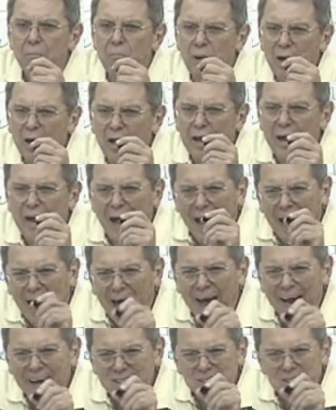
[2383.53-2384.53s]
Billy
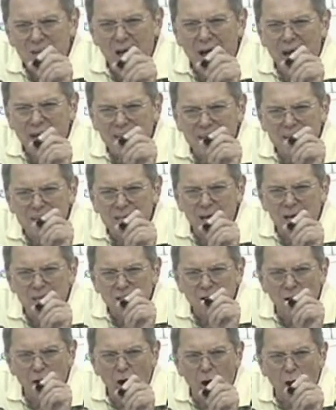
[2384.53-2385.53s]
acts like he
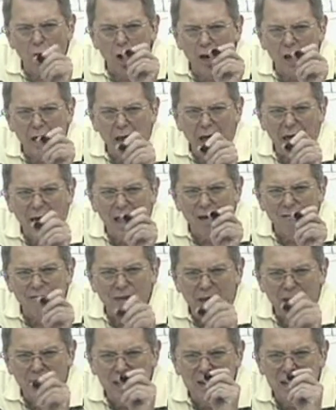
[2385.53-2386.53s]
doesn't hardly have
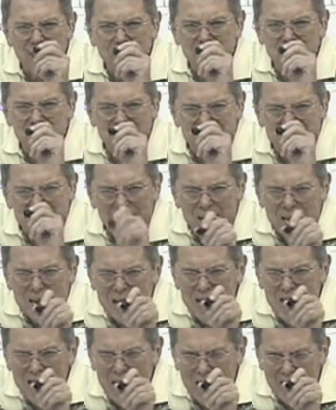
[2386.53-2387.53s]
any
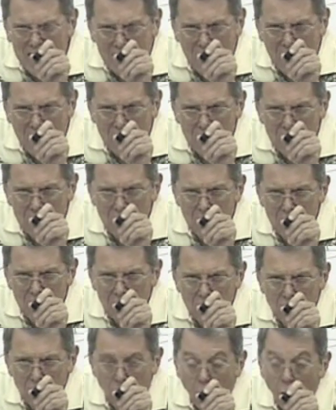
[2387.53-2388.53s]
sin.
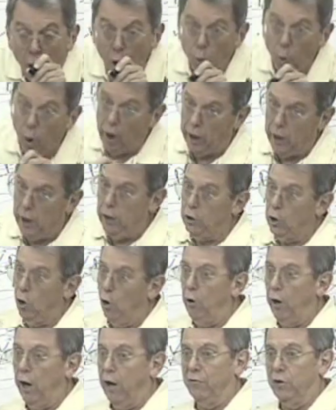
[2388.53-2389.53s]
Well, he
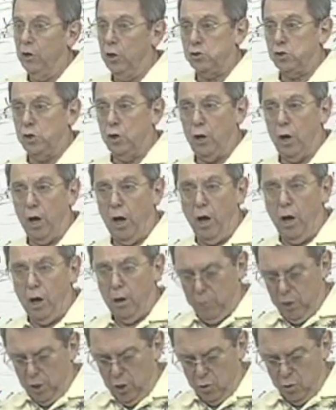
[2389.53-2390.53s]
don't have any sin.
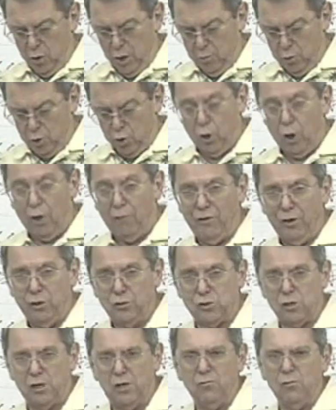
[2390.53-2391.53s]
Billy Graham couldn't have any
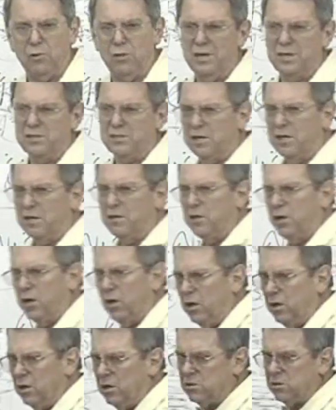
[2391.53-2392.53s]
sin. Well, yes, he
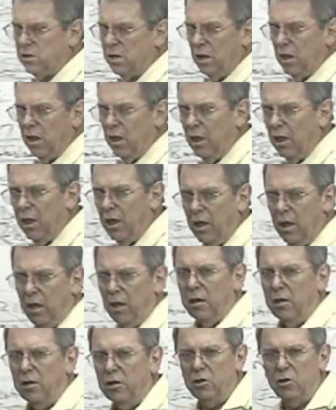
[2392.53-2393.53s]
does.
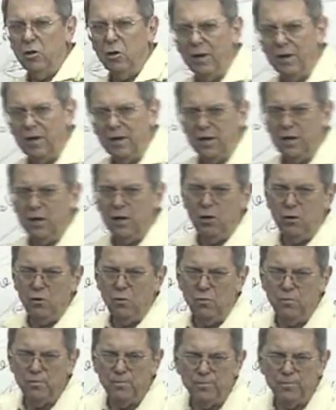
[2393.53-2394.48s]
You know how I know?